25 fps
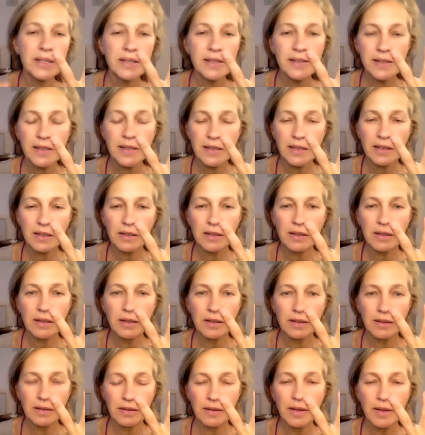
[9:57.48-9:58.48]
monocytic.
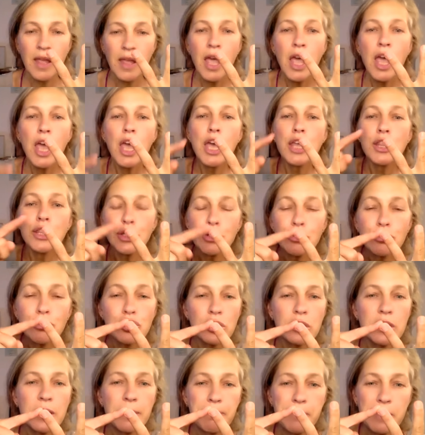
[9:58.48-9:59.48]
And
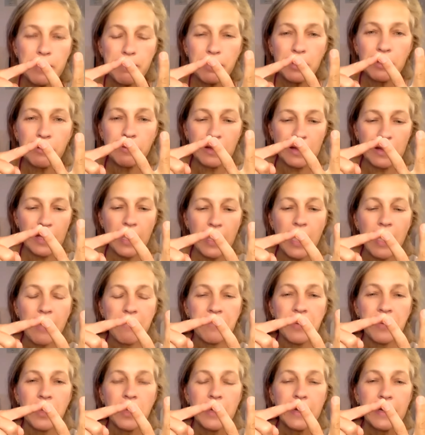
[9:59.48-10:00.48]
usually people will
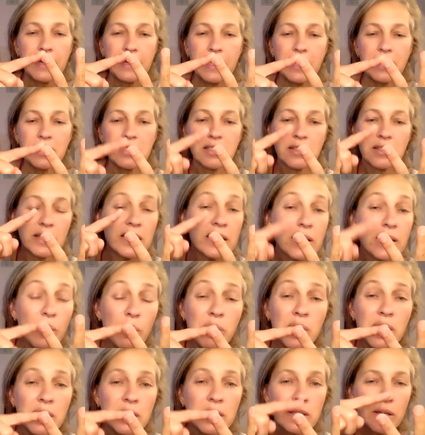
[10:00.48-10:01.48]
have cancer,
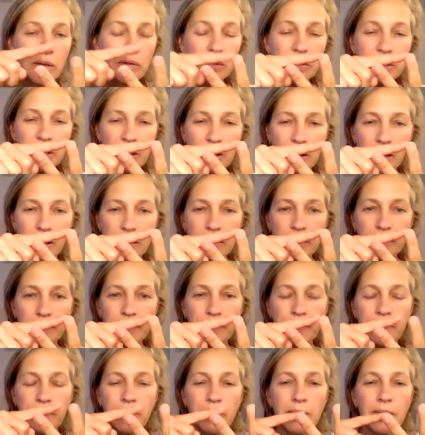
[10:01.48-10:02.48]
either one or the
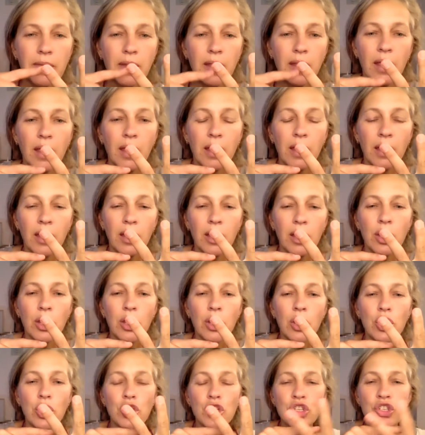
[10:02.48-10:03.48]
other.
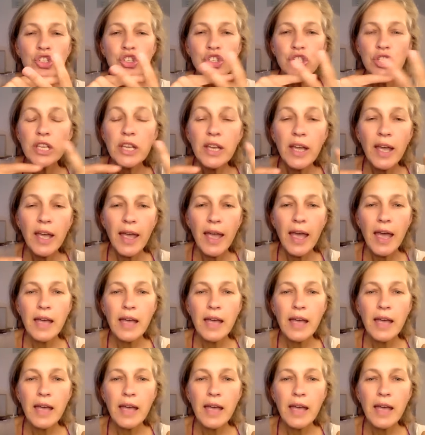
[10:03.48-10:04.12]
She